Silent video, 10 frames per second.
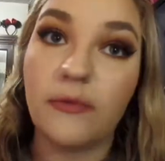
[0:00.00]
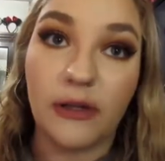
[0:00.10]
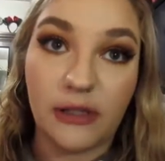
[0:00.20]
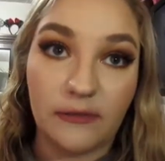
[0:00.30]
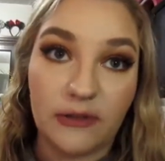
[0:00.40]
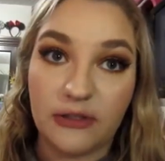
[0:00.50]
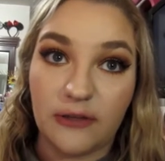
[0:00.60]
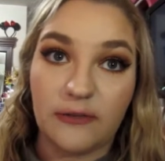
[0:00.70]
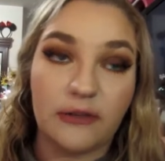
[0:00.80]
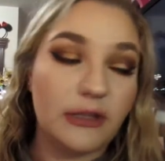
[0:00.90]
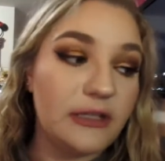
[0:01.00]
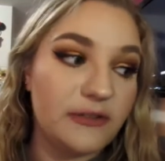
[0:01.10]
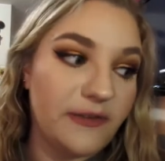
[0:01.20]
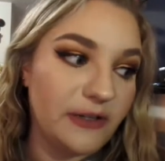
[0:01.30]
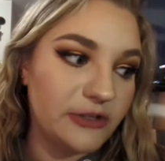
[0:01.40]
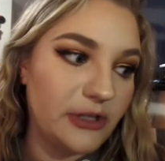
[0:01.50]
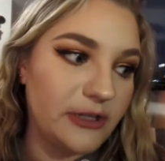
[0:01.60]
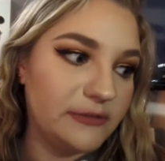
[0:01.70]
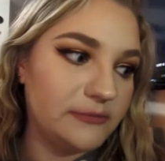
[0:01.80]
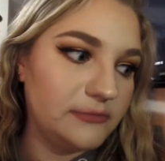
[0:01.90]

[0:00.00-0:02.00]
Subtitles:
Gotta give this stuff at least a fair shot.